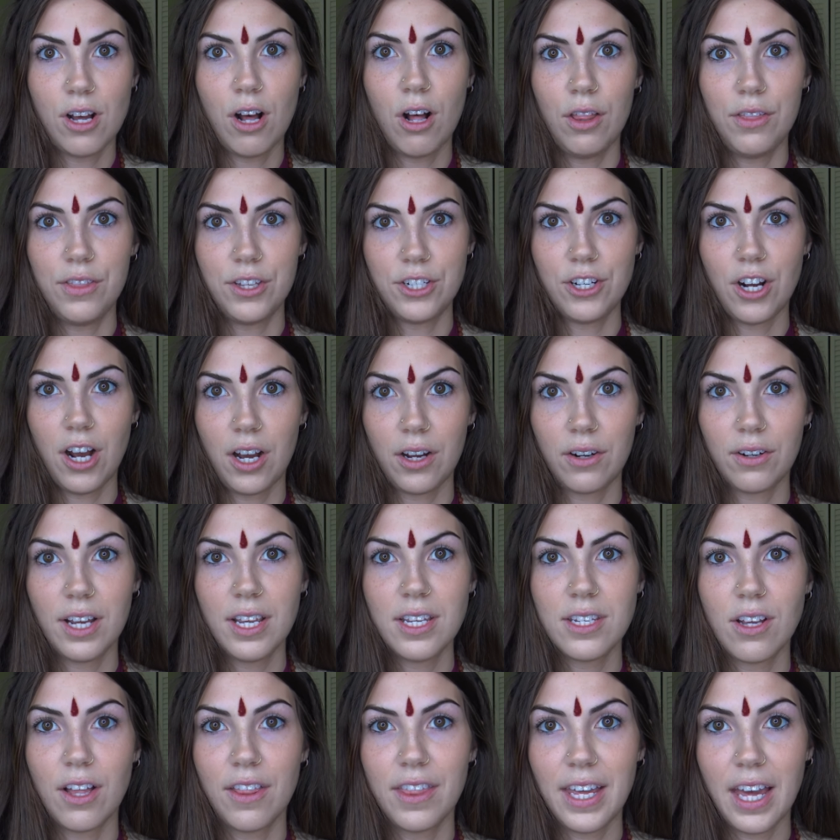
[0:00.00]
all the
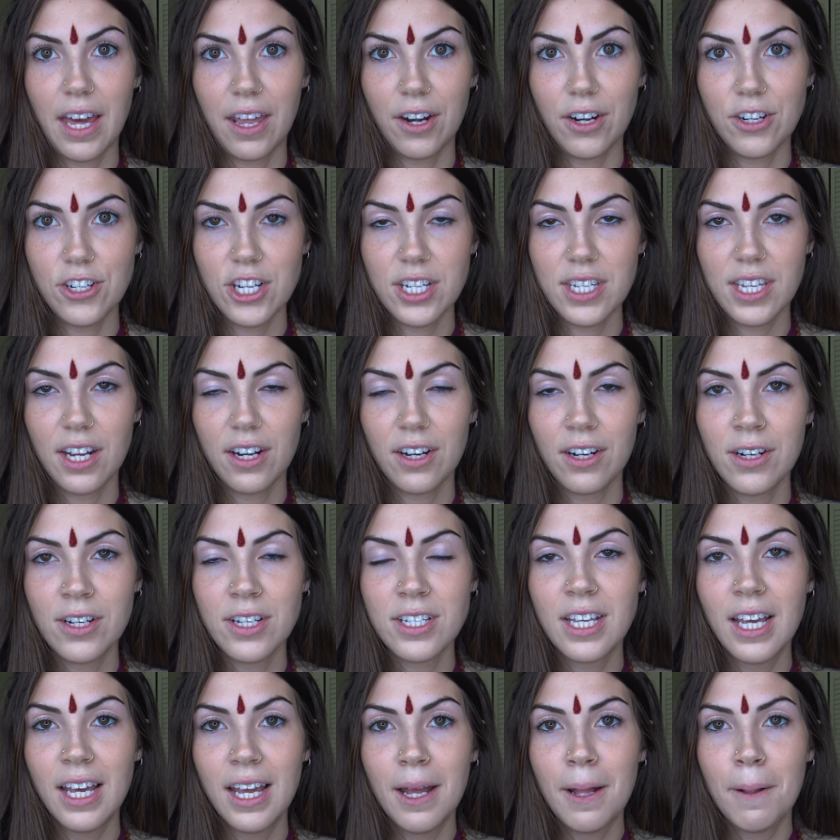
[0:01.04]
chakras, all the energy
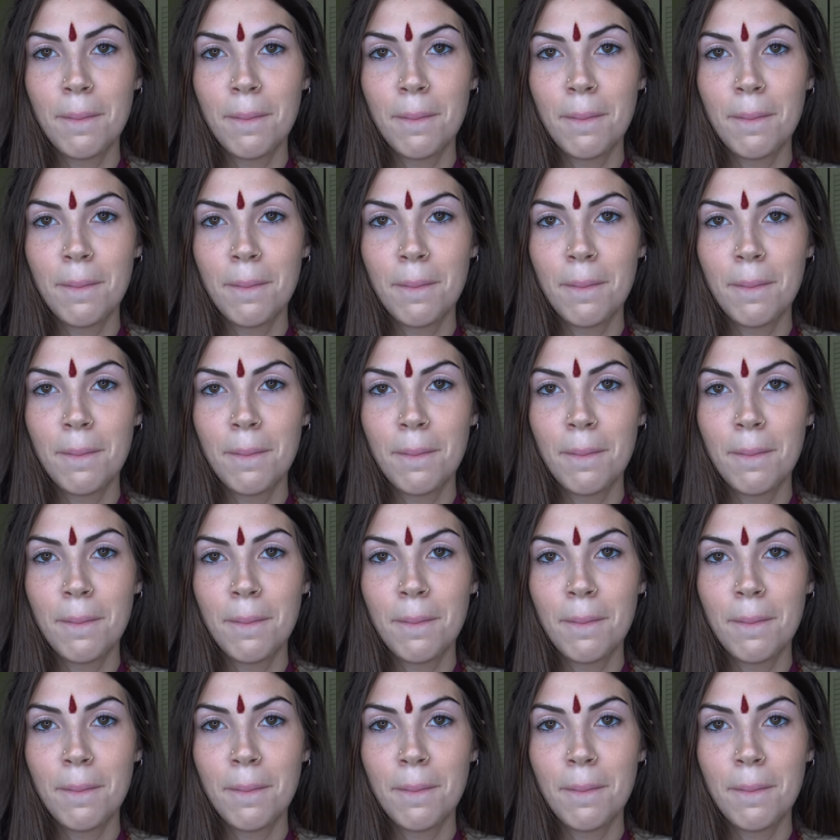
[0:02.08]
centers,